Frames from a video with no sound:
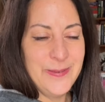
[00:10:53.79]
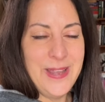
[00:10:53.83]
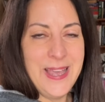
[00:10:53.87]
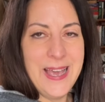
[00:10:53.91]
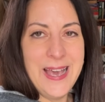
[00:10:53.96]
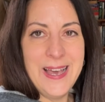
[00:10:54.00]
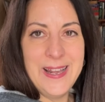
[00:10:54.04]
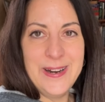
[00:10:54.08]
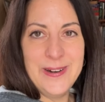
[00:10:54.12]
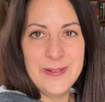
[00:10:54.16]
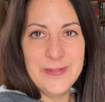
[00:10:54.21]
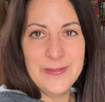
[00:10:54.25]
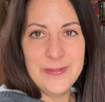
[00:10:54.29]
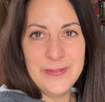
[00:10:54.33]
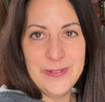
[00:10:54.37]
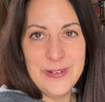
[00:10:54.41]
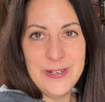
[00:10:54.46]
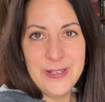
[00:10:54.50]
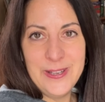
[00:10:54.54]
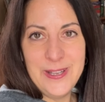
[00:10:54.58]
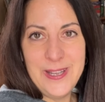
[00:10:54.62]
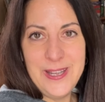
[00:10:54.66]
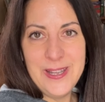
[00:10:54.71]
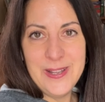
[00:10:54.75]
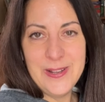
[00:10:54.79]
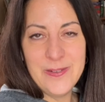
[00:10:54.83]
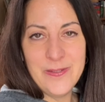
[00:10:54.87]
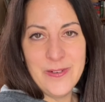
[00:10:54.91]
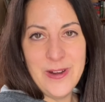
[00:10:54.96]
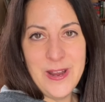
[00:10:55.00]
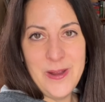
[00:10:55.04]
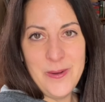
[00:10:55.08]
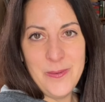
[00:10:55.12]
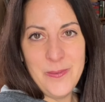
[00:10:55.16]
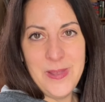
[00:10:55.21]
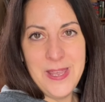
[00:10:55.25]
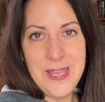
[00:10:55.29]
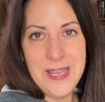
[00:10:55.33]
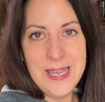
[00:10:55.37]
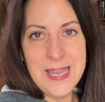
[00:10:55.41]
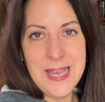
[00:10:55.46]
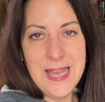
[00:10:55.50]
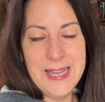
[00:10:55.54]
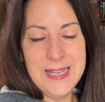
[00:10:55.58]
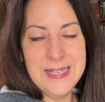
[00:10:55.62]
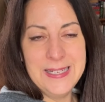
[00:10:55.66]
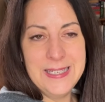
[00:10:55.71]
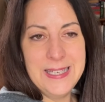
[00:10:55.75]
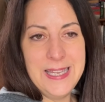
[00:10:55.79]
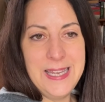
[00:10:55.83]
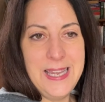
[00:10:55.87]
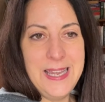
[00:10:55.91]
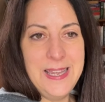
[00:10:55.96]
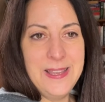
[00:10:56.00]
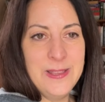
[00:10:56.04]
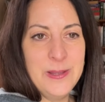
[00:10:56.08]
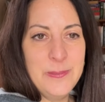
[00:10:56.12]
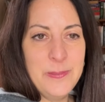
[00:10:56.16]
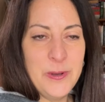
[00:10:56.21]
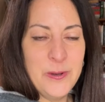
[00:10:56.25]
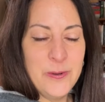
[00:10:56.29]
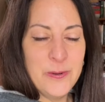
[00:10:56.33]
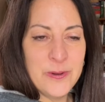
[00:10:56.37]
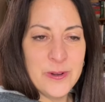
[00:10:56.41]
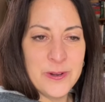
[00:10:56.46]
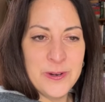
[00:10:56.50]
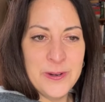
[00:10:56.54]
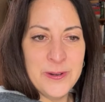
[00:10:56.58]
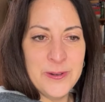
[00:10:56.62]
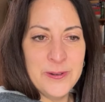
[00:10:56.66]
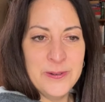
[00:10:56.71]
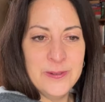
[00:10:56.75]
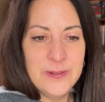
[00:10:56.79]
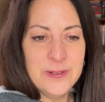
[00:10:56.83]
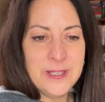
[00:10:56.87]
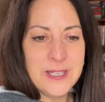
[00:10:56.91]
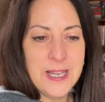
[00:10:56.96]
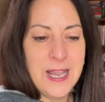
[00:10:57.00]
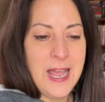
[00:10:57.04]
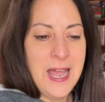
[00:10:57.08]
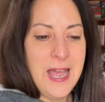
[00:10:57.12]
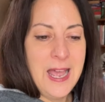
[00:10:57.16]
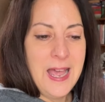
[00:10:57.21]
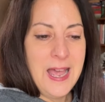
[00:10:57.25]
We had a really great weekend in the Poconos